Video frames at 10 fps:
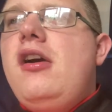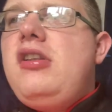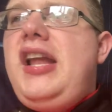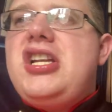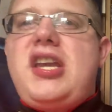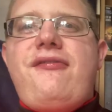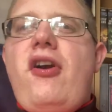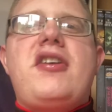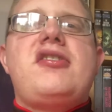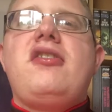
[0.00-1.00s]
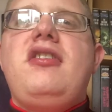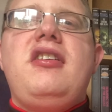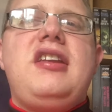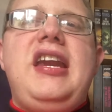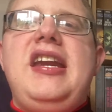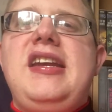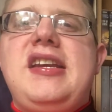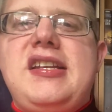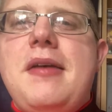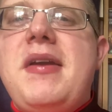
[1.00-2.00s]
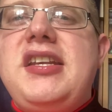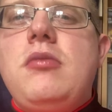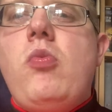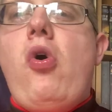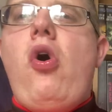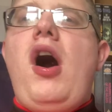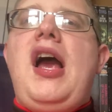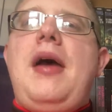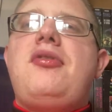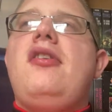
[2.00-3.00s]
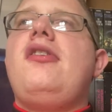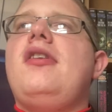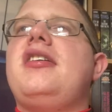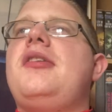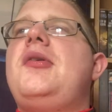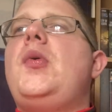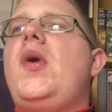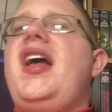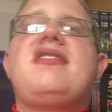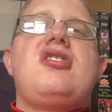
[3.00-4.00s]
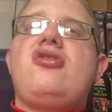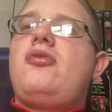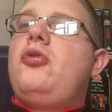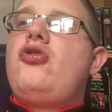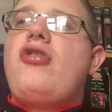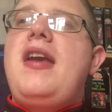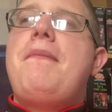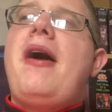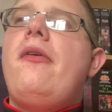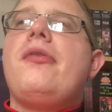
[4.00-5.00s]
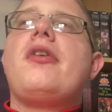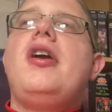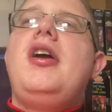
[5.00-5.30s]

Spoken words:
Literally focus on the Dominion War. I absolutely do like the Dominion War. It has got some great battles.